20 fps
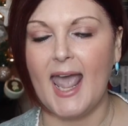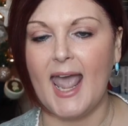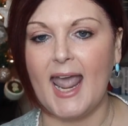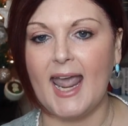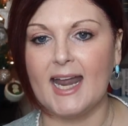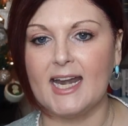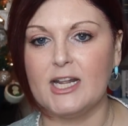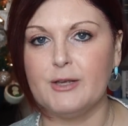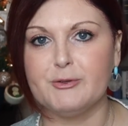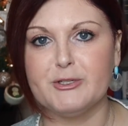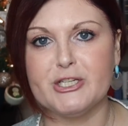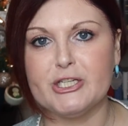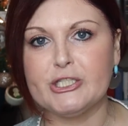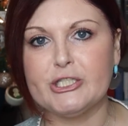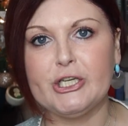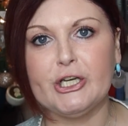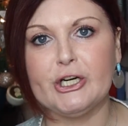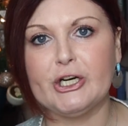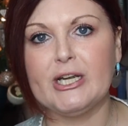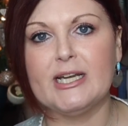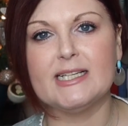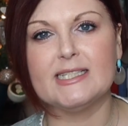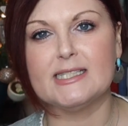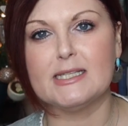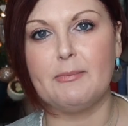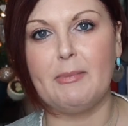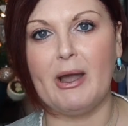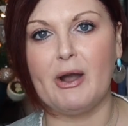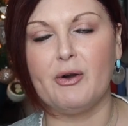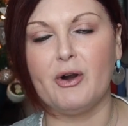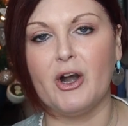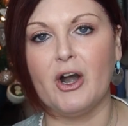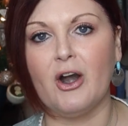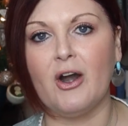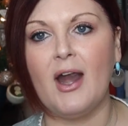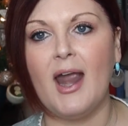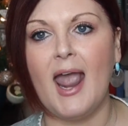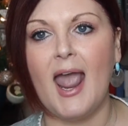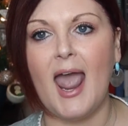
and he was just curious about her,